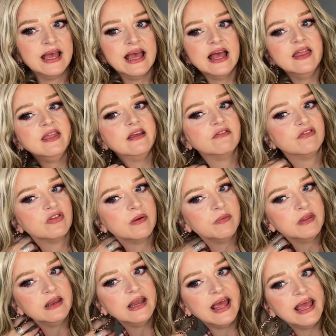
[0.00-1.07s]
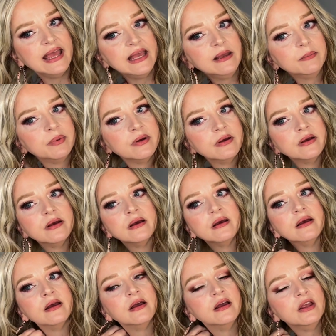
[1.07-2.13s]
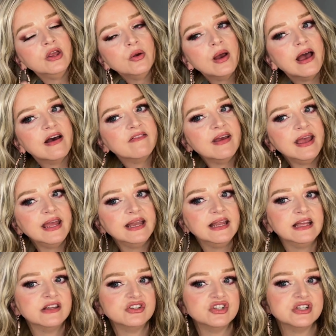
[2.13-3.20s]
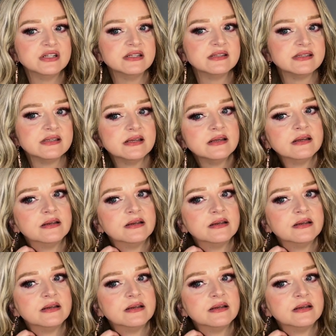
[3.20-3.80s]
and then from the nape you have 8 inches.